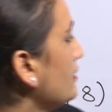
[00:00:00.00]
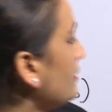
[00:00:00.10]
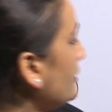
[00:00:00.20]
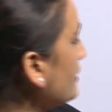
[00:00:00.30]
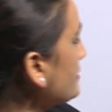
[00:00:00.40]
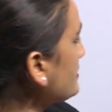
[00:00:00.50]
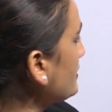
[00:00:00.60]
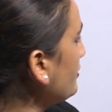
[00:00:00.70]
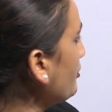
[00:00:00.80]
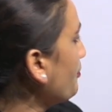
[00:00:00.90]
let's
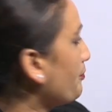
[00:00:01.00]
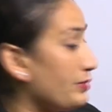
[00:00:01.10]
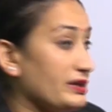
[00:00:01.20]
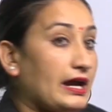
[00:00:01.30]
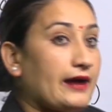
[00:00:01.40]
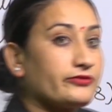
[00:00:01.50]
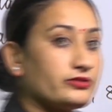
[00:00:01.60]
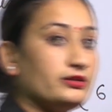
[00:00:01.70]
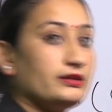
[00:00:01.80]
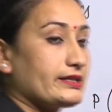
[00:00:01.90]
see P after.
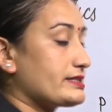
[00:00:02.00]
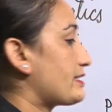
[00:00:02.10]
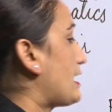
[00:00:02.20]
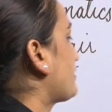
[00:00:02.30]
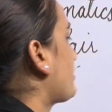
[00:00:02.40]
Let's write